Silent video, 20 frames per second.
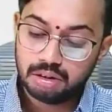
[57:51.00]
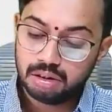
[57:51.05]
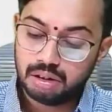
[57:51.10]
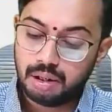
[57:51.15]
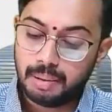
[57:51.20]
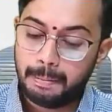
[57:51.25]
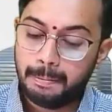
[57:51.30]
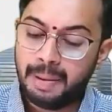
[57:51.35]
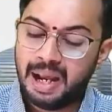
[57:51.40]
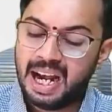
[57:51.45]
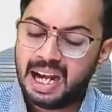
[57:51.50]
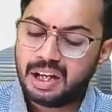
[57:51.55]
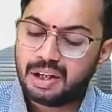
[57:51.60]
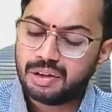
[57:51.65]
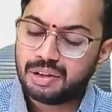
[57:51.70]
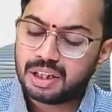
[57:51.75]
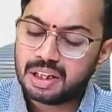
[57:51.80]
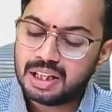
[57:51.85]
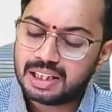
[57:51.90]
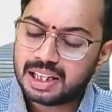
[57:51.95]
May
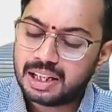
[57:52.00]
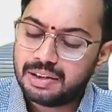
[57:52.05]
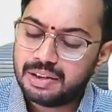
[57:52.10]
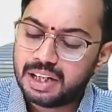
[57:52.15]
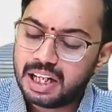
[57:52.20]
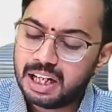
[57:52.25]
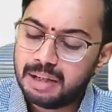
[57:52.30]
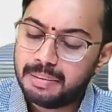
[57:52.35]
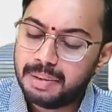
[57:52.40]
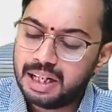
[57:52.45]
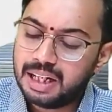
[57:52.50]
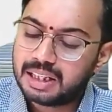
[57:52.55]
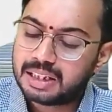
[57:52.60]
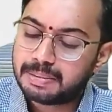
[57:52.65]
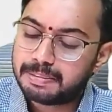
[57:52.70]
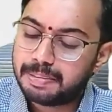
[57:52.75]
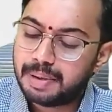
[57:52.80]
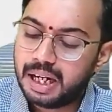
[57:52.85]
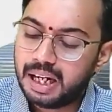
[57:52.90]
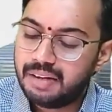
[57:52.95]
2017 means
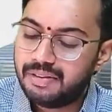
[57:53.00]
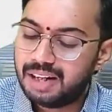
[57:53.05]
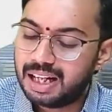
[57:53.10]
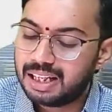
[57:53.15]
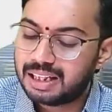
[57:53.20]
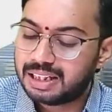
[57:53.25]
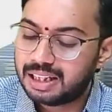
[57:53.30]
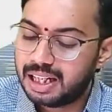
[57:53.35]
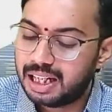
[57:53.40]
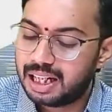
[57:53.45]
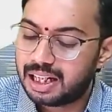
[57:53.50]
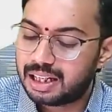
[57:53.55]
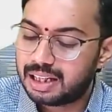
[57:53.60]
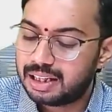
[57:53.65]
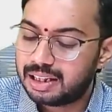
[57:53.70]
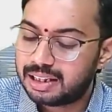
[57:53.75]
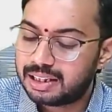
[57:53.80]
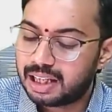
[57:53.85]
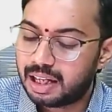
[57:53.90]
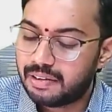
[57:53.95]
previous year
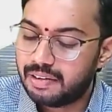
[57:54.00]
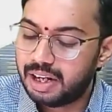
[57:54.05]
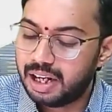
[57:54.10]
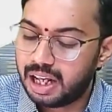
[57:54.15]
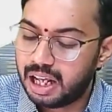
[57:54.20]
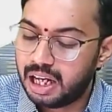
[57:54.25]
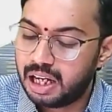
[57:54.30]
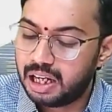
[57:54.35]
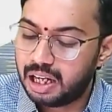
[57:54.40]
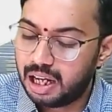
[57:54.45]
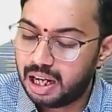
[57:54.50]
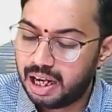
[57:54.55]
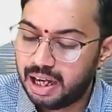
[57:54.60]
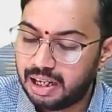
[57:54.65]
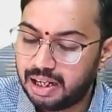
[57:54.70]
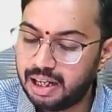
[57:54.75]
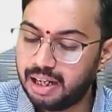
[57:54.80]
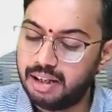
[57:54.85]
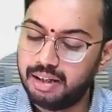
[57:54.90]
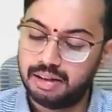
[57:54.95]

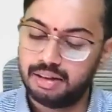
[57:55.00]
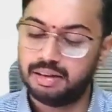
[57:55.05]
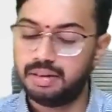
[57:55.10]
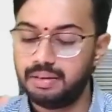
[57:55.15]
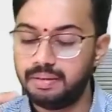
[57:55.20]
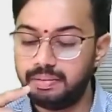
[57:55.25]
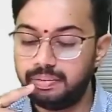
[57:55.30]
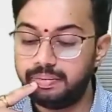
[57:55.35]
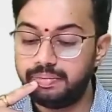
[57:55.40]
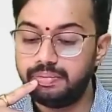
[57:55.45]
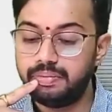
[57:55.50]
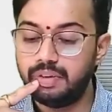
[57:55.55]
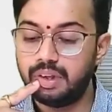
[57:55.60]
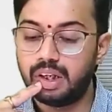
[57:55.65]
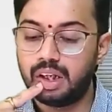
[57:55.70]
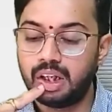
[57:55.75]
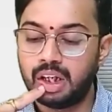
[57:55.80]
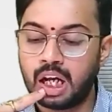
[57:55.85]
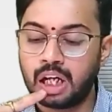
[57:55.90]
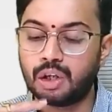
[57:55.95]
17-18.
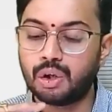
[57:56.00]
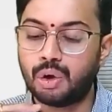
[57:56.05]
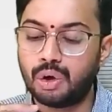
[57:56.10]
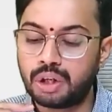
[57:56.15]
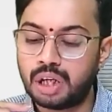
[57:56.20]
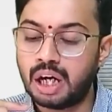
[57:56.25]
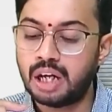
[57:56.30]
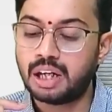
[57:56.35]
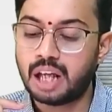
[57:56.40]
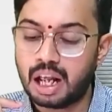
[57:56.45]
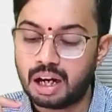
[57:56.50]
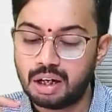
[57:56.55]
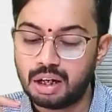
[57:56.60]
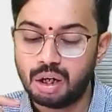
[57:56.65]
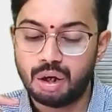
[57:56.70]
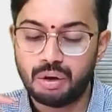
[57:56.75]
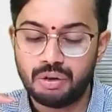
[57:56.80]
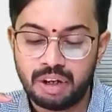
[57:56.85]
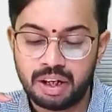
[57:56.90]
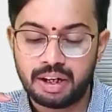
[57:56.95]
The total
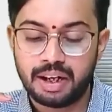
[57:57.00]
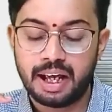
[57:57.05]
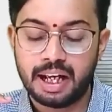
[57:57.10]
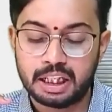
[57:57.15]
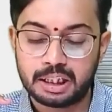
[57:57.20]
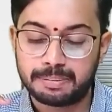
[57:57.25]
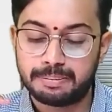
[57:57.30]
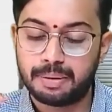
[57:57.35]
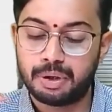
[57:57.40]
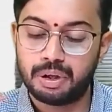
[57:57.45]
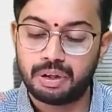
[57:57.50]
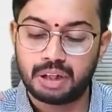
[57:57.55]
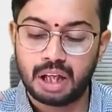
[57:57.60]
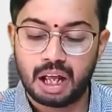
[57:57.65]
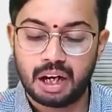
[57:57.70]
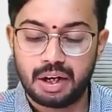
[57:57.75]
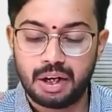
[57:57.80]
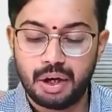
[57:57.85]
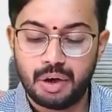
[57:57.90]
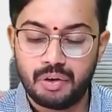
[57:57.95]
turnover, export
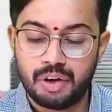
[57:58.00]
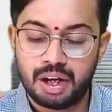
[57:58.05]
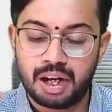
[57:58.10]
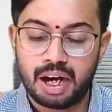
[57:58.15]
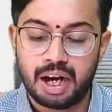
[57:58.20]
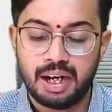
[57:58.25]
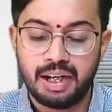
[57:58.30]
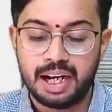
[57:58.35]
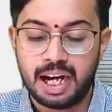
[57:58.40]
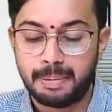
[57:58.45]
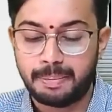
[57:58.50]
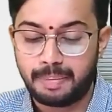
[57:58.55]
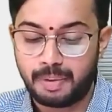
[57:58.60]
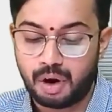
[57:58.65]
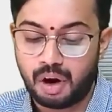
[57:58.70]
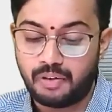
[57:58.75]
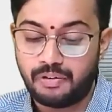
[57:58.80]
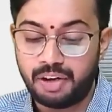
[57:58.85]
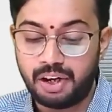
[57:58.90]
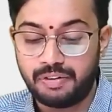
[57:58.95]
turnover and net
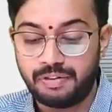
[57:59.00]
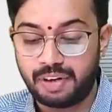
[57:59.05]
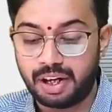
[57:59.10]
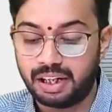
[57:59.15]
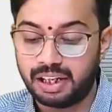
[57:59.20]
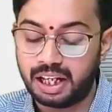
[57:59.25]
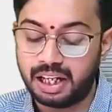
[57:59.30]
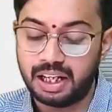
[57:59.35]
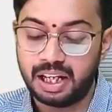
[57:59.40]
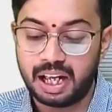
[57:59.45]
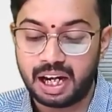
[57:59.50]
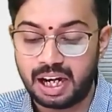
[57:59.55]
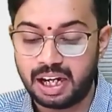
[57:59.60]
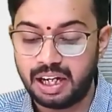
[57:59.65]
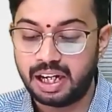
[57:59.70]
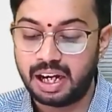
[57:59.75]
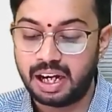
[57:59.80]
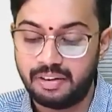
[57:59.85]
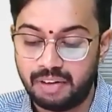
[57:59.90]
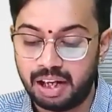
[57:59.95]
profit for the year
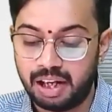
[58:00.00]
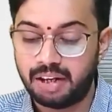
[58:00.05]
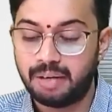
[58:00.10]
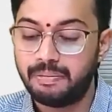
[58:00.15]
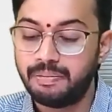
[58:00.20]
ended were